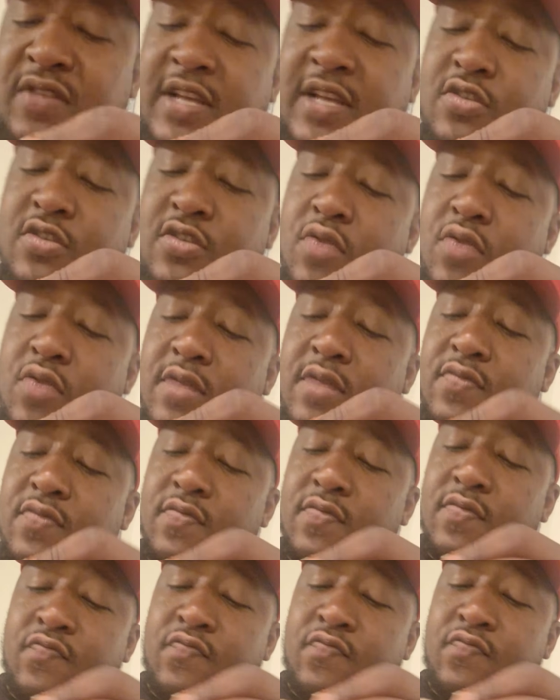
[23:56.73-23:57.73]
on it,
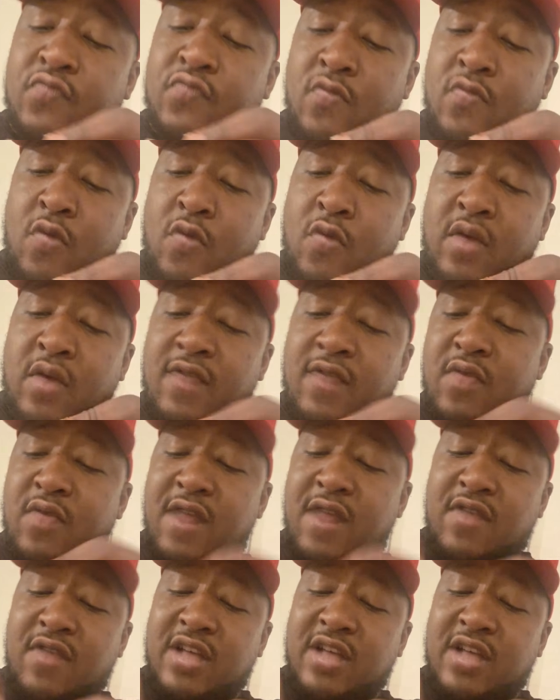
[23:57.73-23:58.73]
whatever,
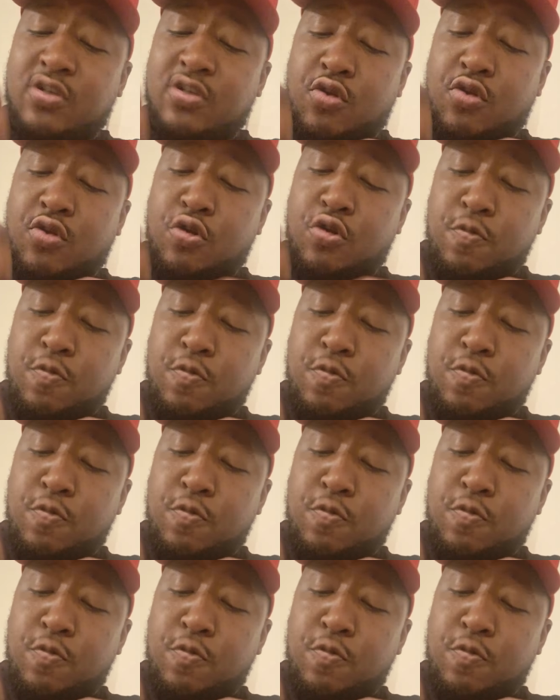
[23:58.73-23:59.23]
that's on you.